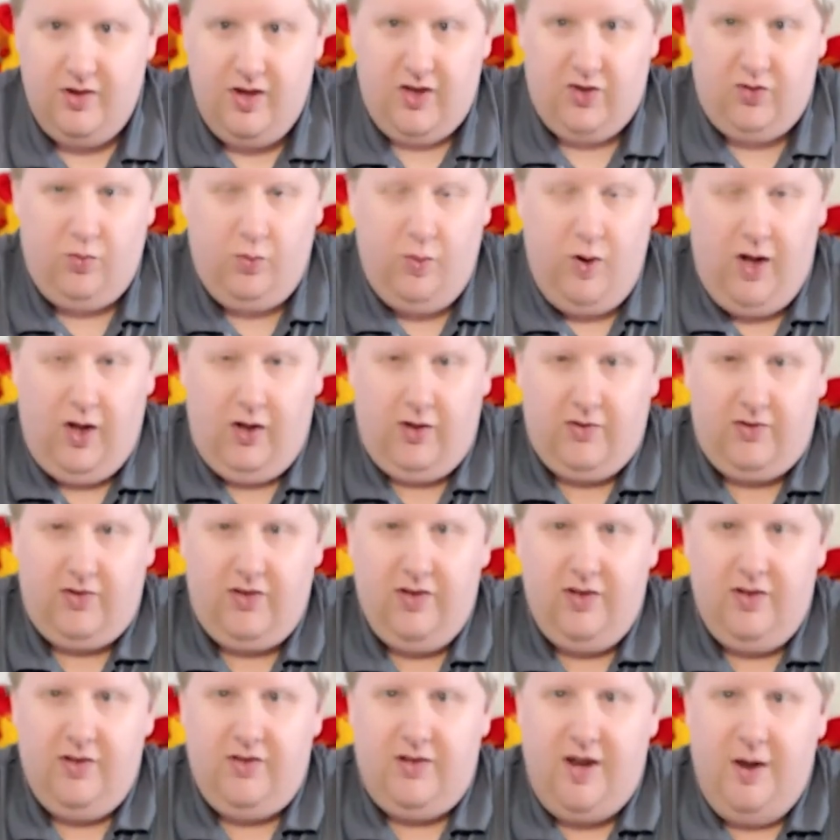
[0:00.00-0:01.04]
as well
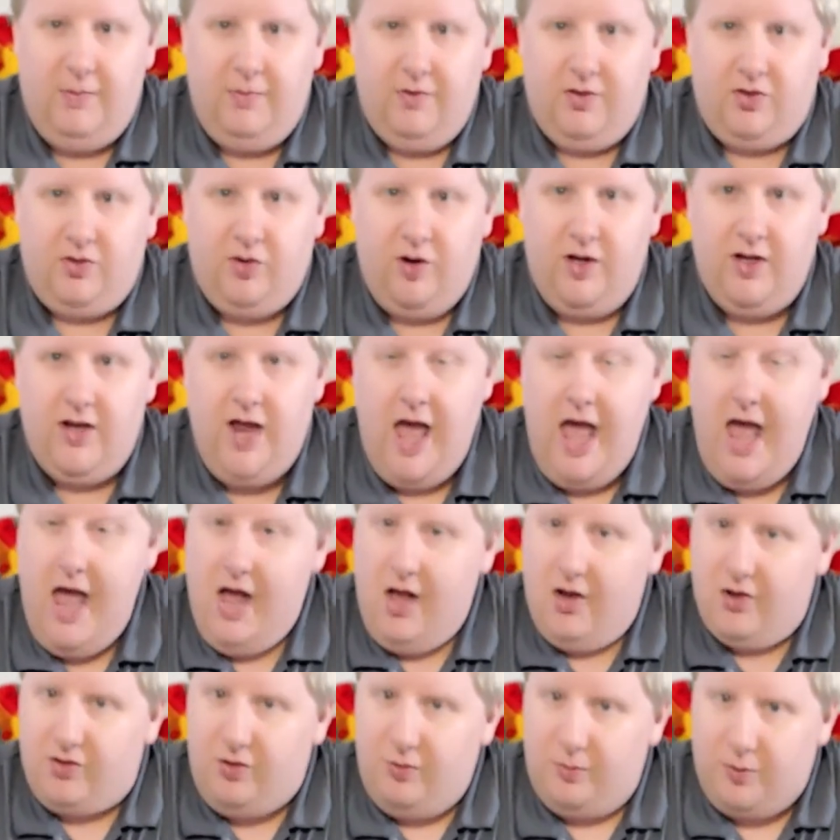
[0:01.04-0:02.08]
to demonstrate
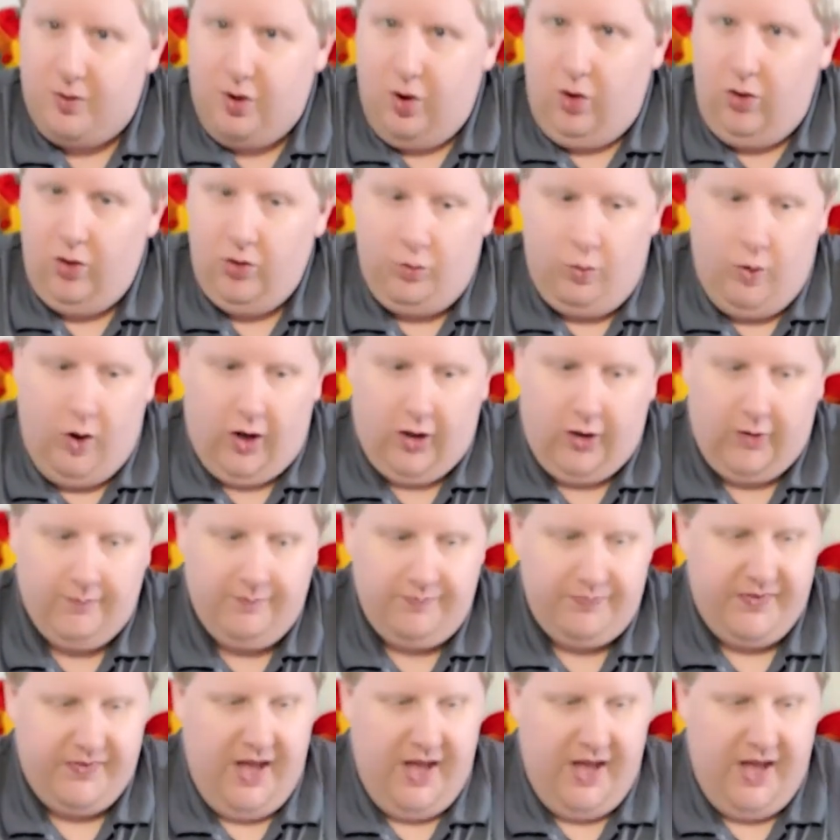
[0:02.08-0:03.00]
some cold water.